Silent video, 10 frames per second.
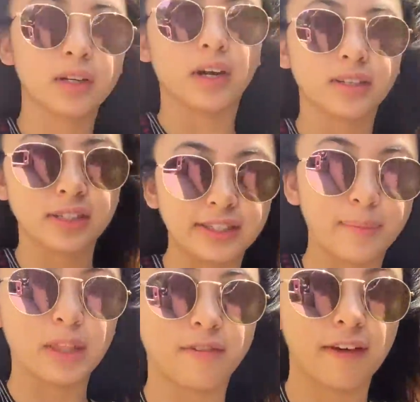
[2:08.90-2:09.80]
Got to see
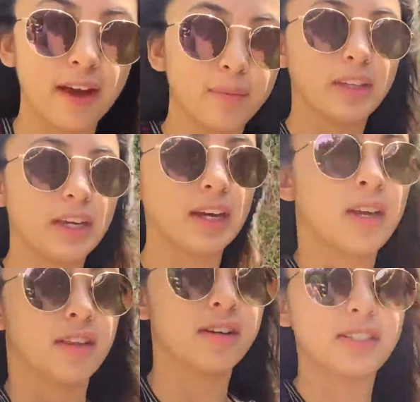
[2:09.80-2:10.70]
some of the family.
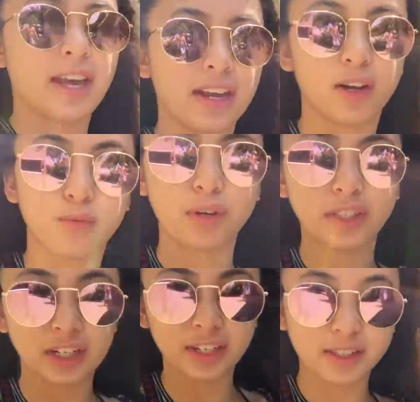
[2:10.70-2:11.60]
There's like a
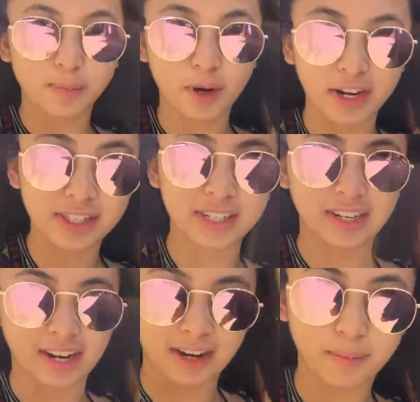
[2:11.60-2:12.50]
really good surprise
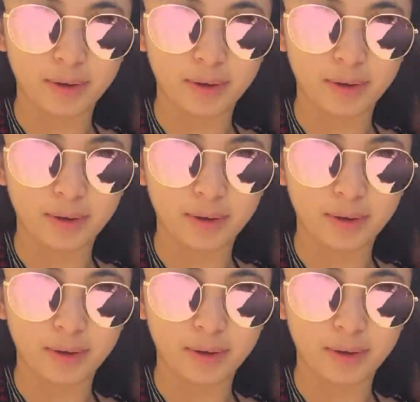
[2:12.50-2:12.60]
tonight,